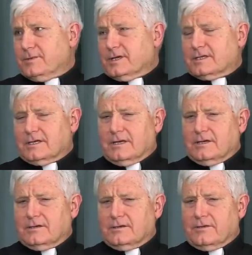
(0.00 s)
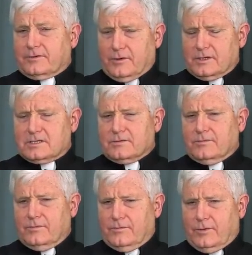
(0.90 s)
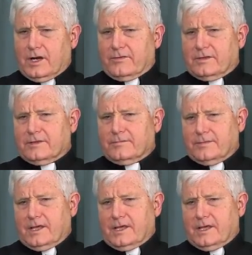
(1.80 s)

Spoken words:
But of course, one of them